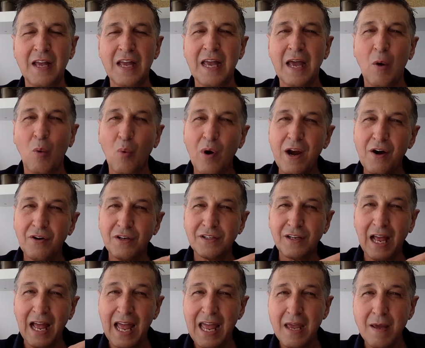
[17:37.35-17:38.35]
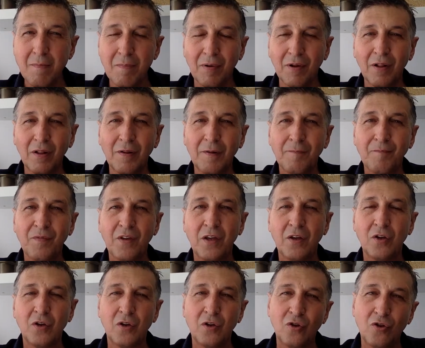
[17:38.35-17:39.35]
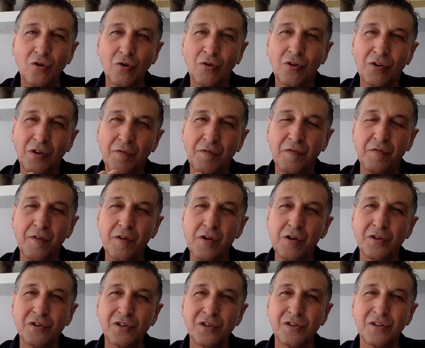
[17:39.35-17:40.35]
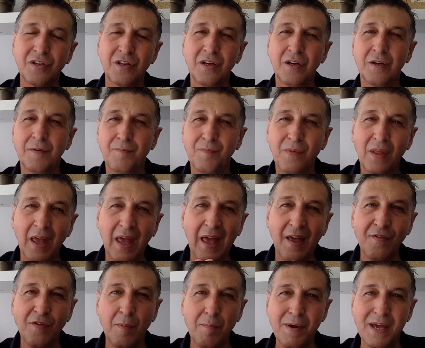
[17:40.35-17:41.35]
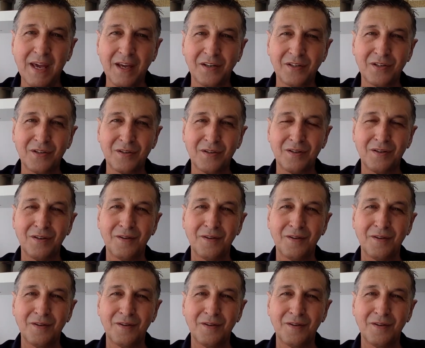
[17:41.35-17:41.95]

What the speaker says: Whereas Abel took the first and the best.